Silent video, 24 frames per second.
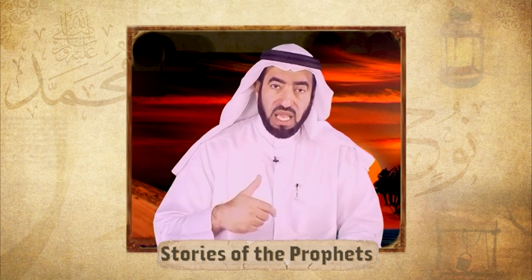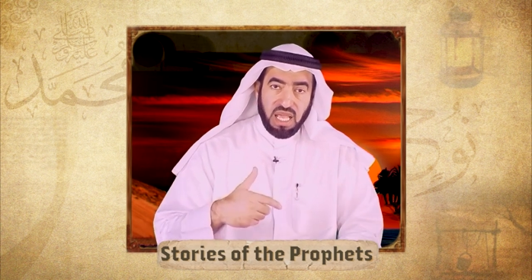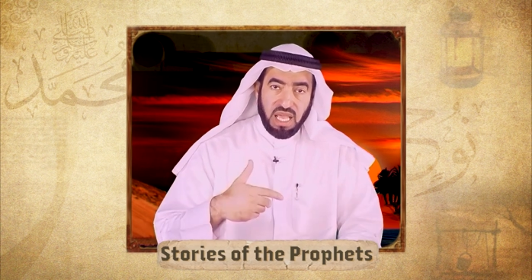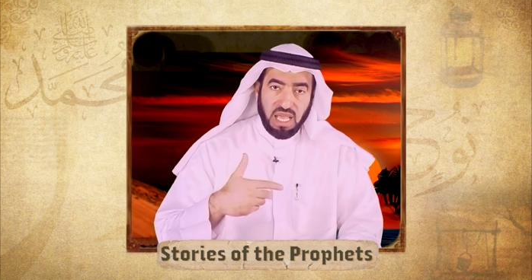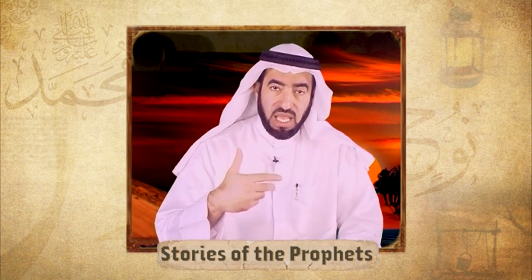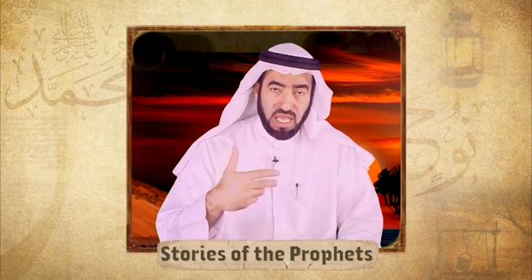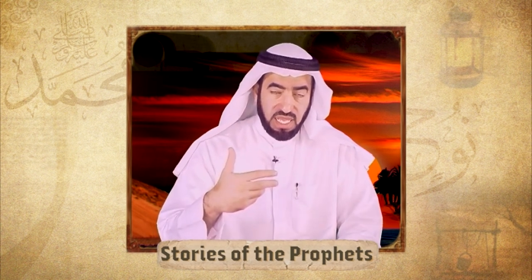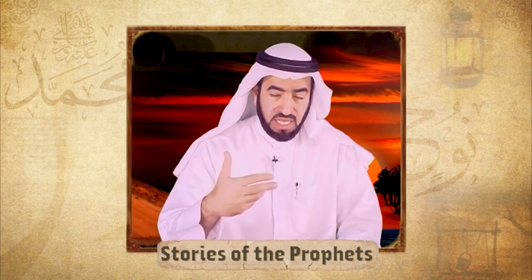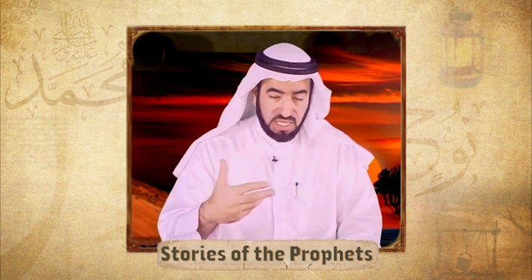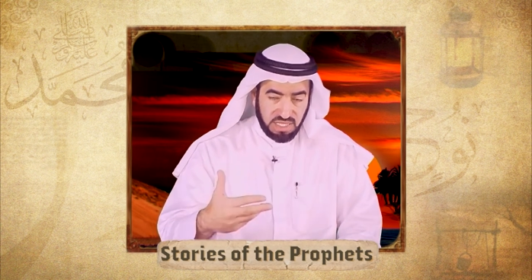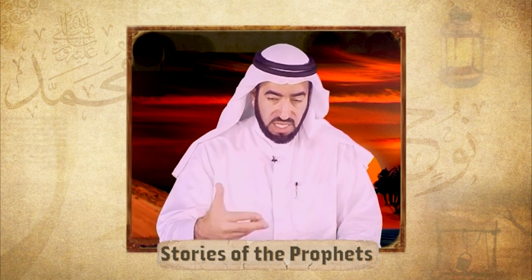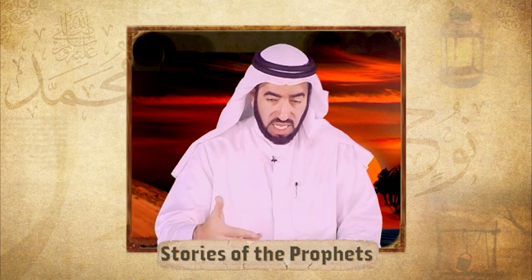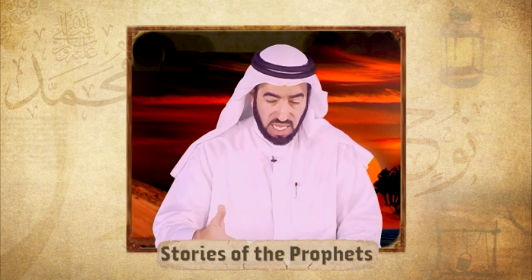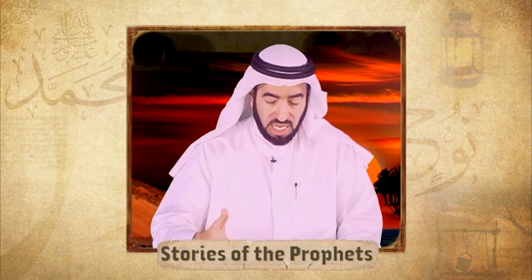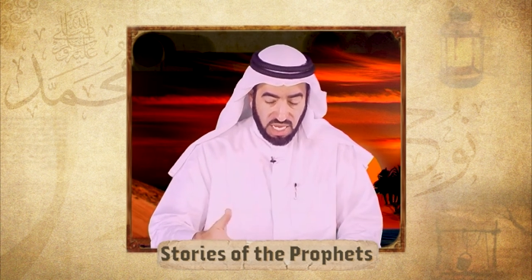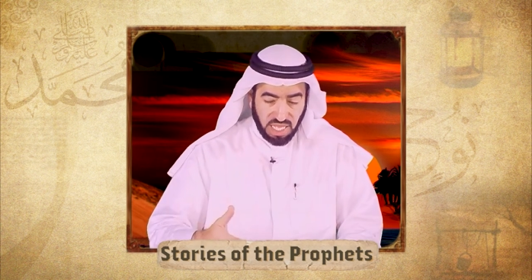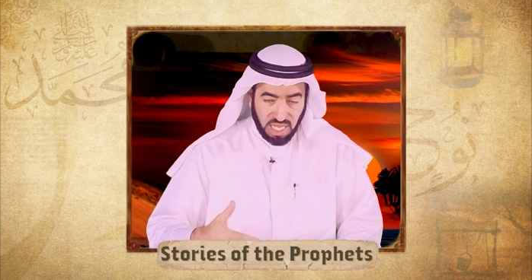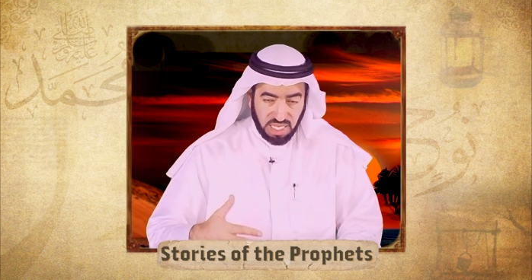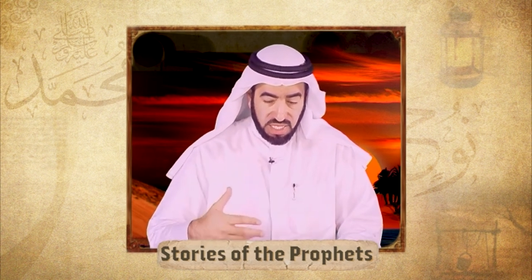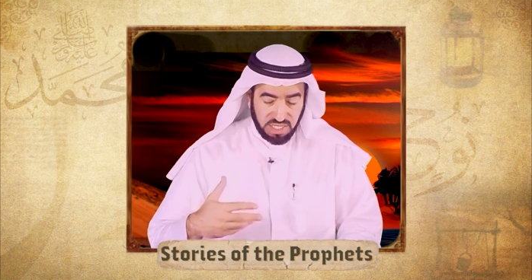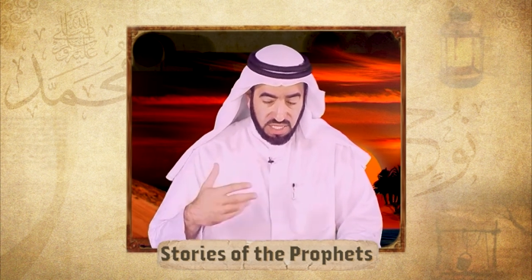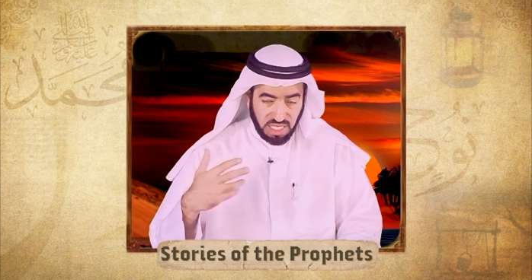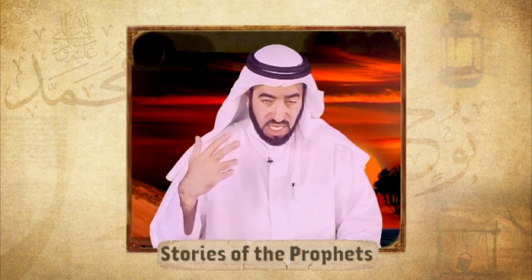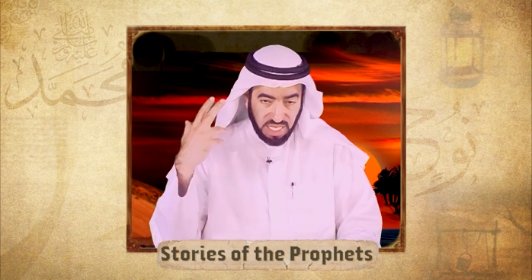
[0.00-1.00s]
and
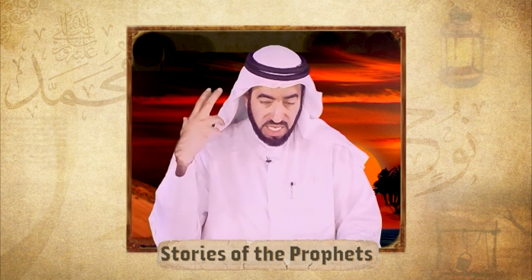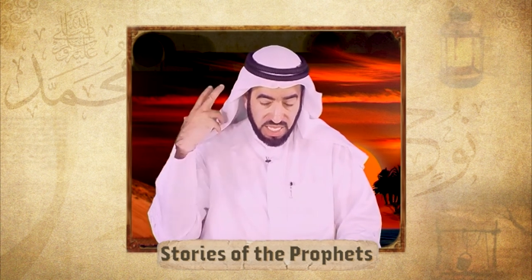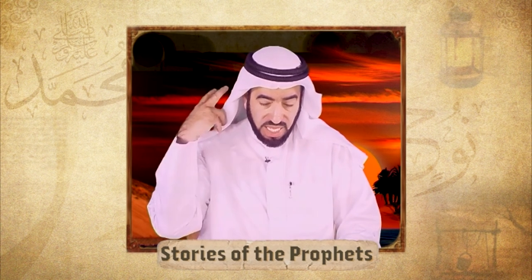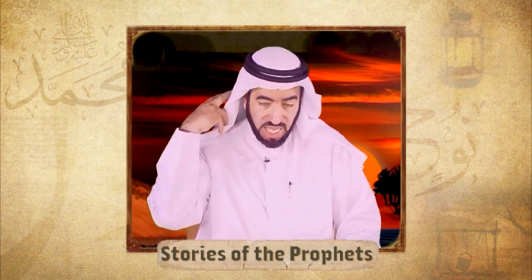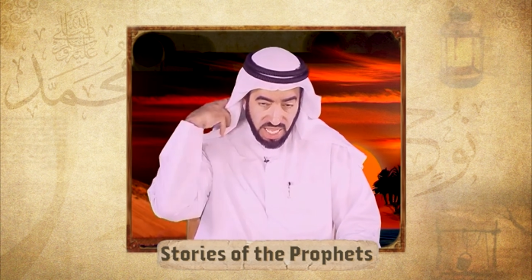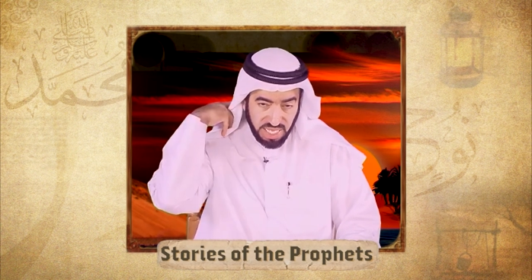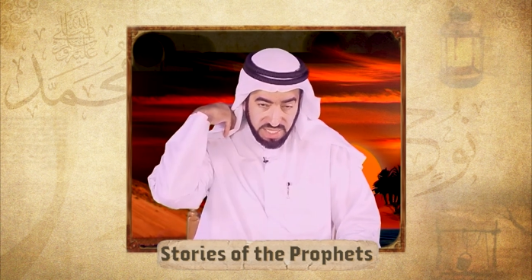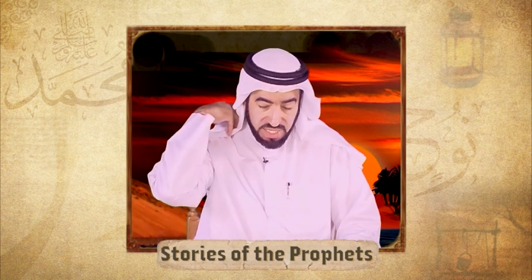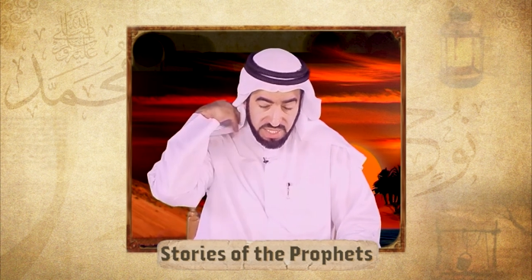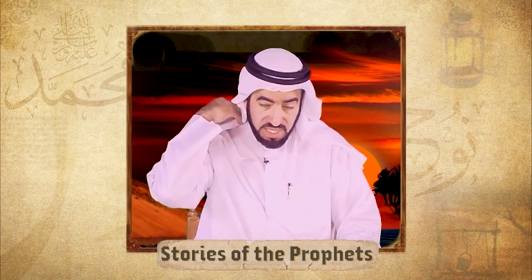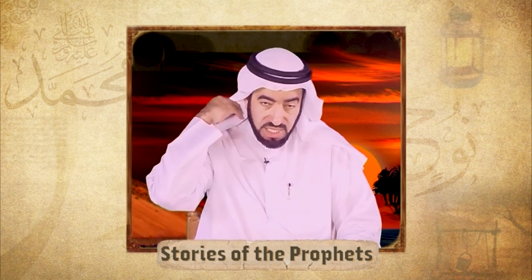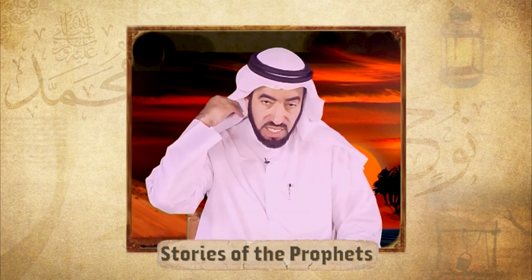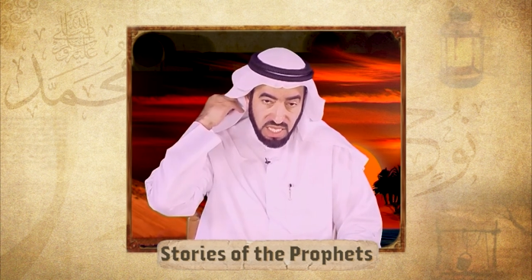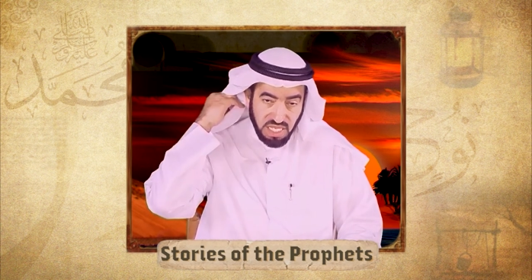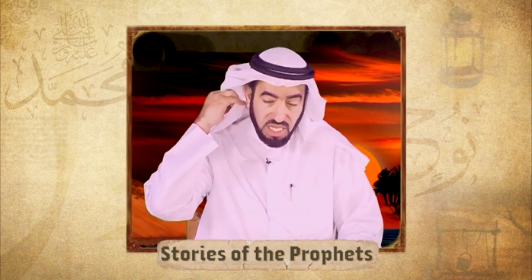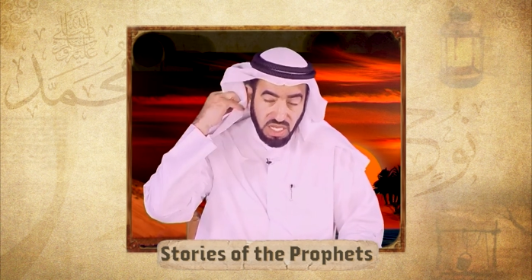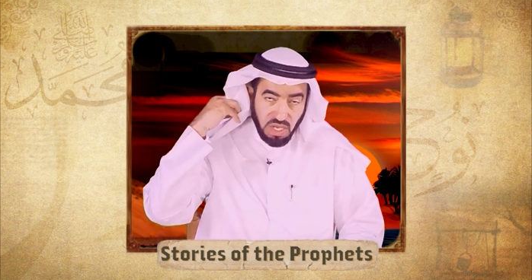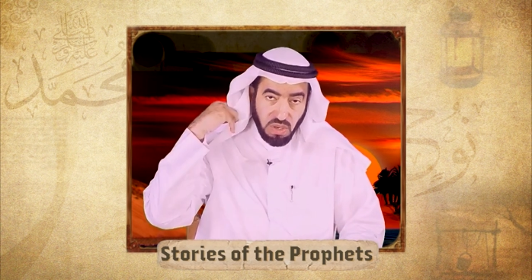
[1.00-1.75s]
Elijah Ilyas